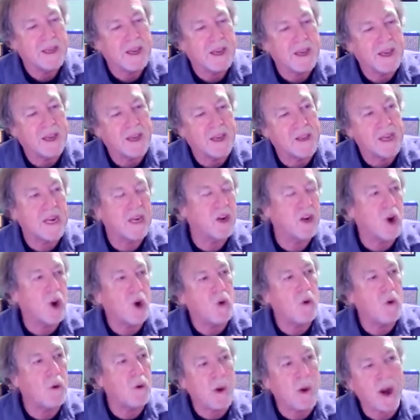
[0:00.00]
and then
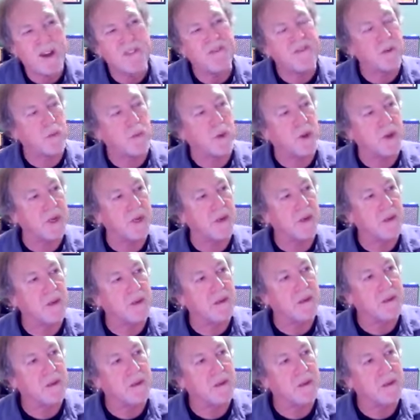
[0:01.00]
go away from it,